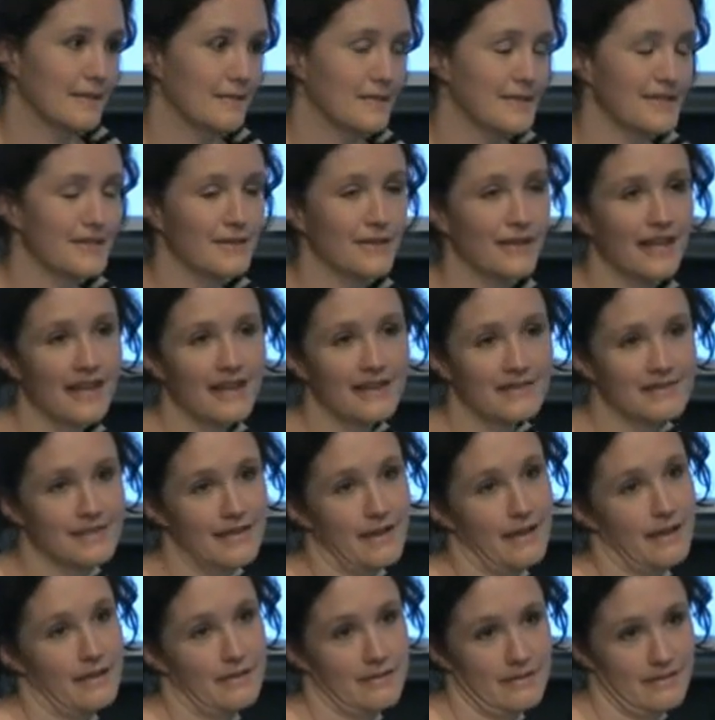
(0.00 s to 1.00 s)
not ours
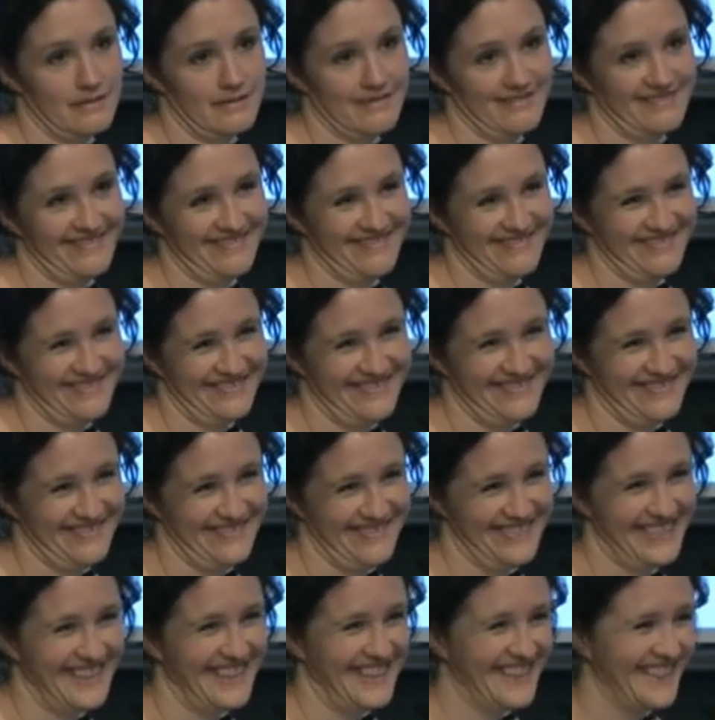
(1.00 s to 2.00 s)
yet,
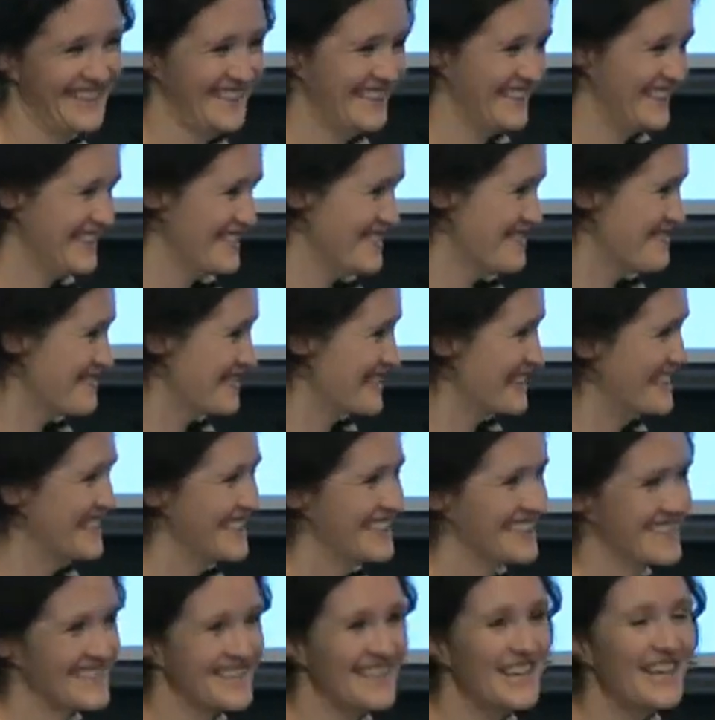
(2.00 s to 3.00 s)
but
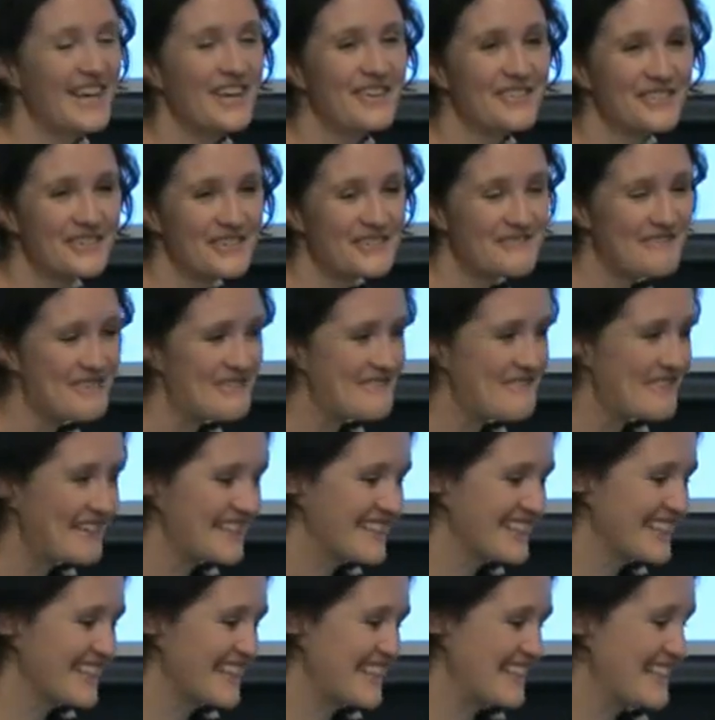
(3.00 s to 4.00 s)
it will be one
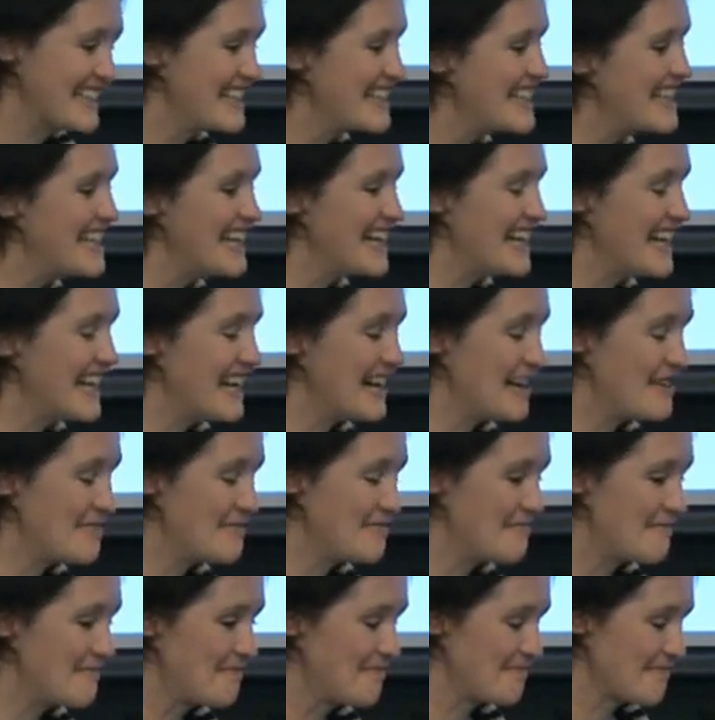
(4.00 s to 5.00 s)
day.
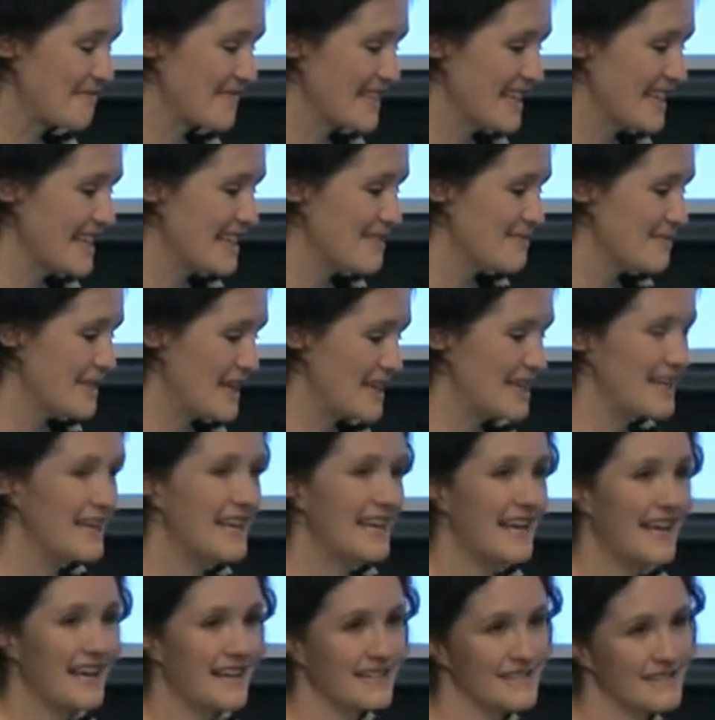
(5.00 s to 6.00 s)

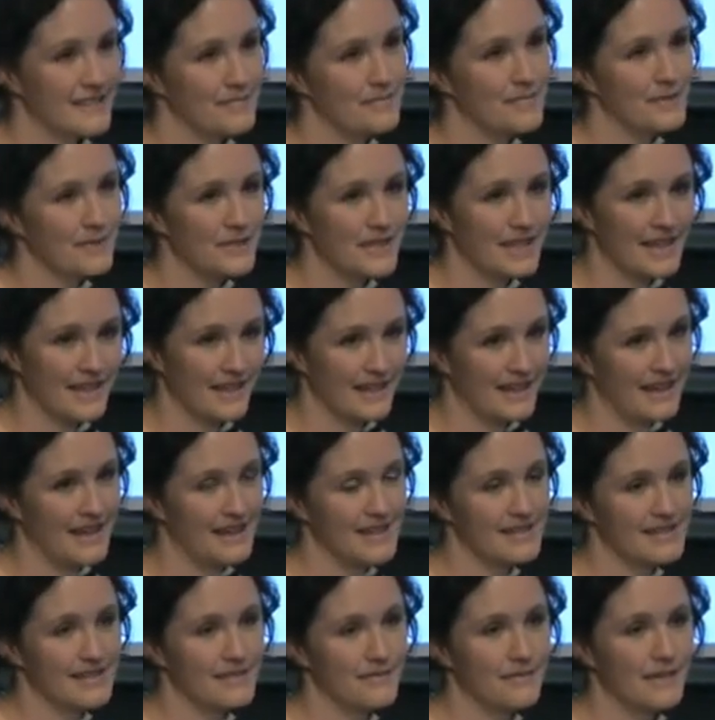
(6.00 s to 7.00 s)
Announce and build that
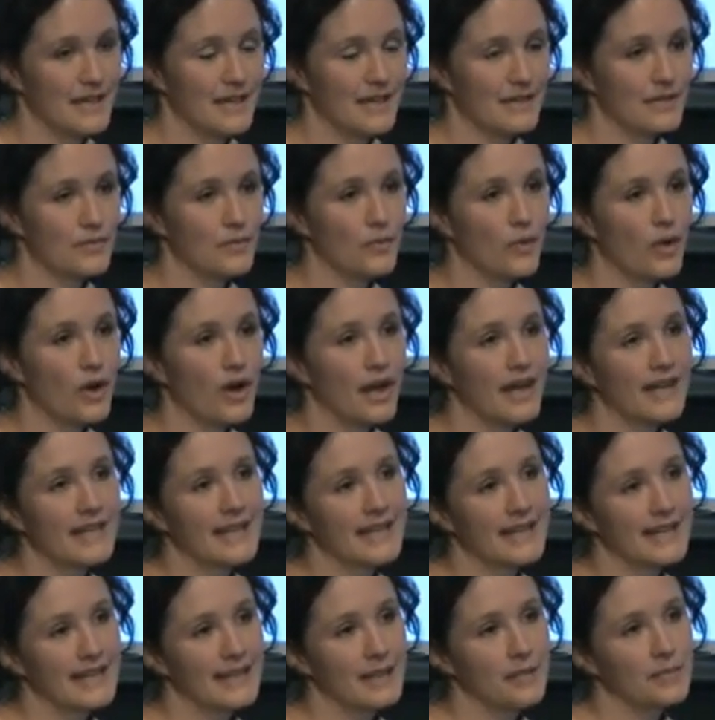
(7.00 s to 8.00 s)
case around why
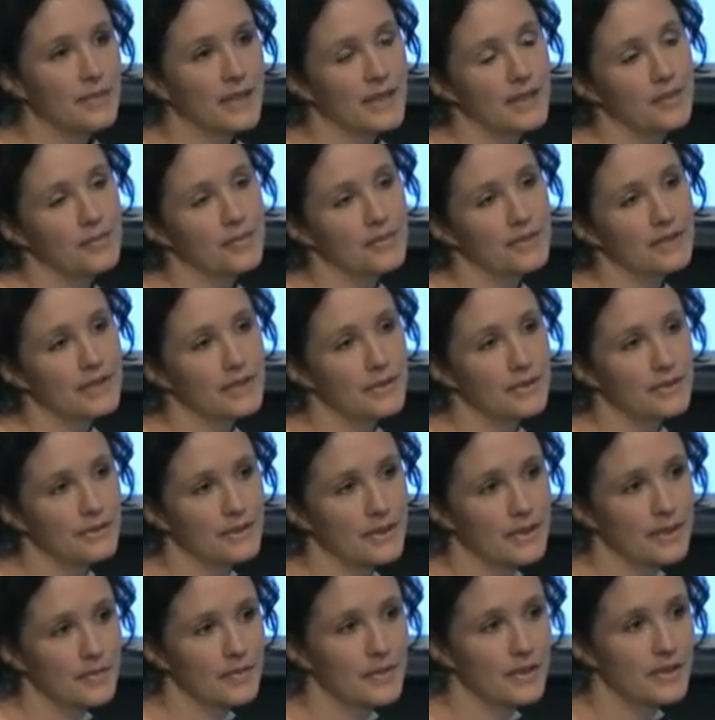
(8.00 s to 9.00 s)
key people in your
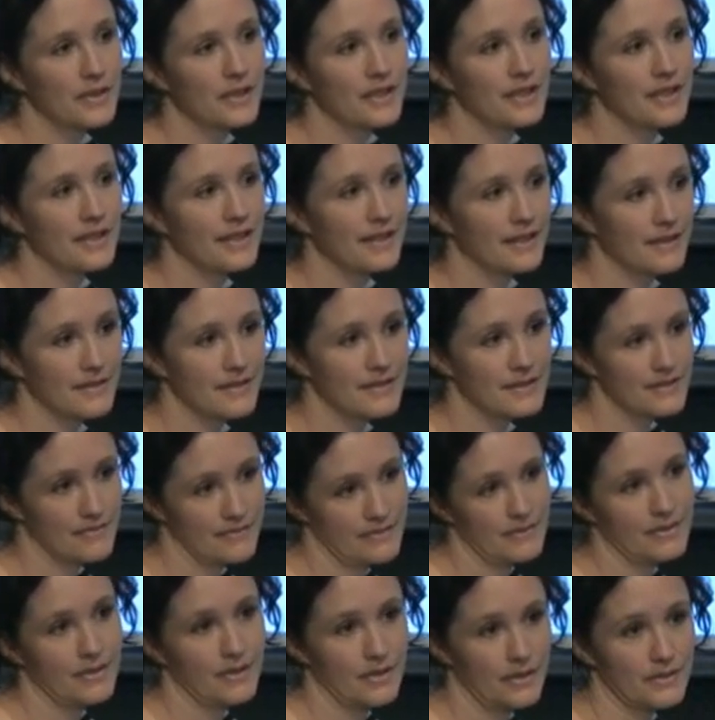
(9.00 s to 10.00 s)
community in
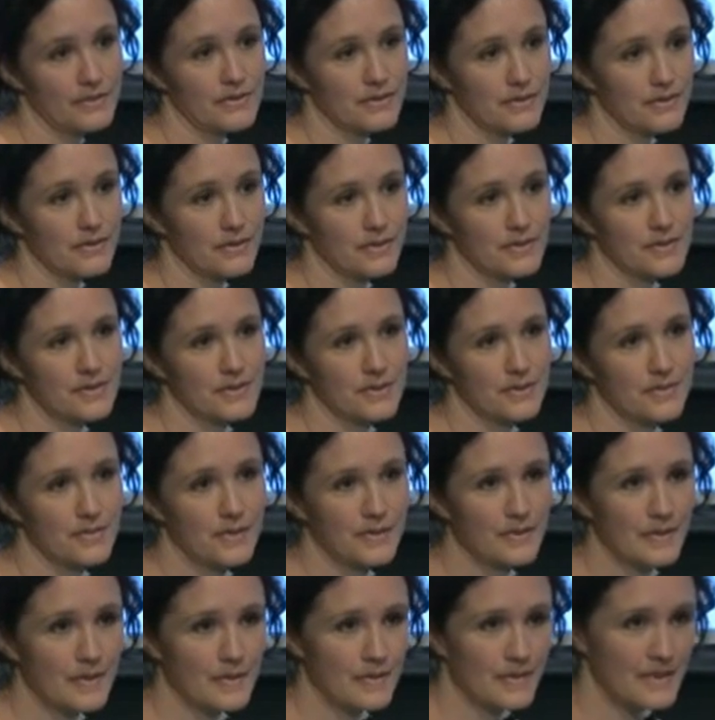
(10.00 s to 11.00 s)
different cultural groups should be
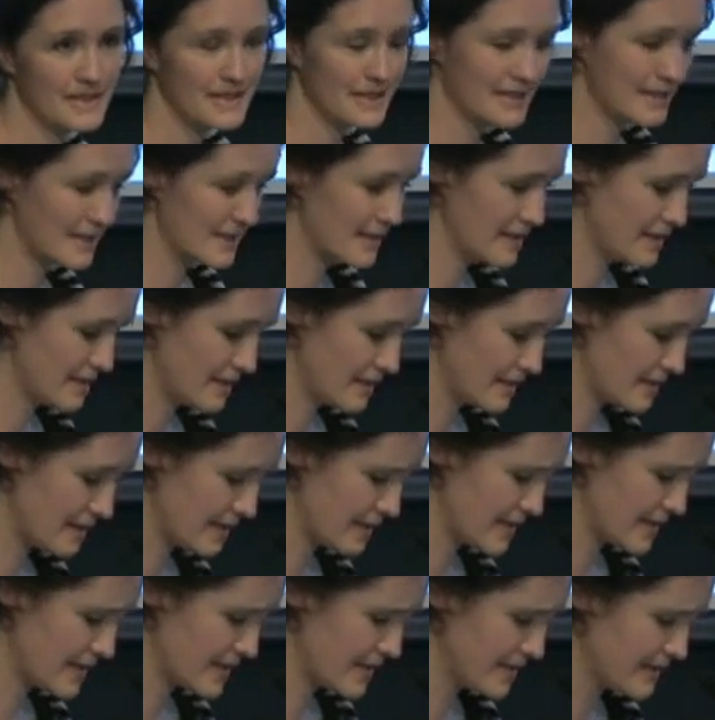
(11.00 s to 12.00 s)
represented in your
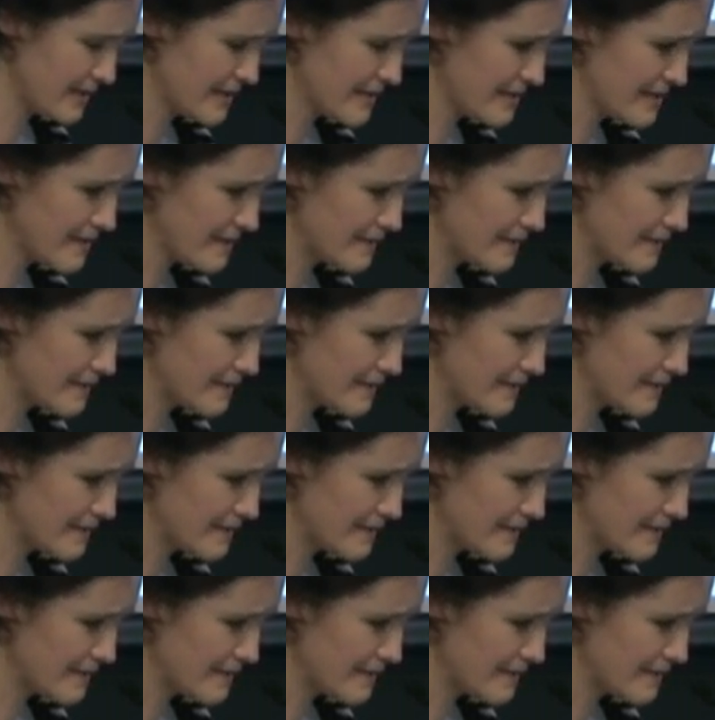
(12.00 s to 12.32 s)
collections.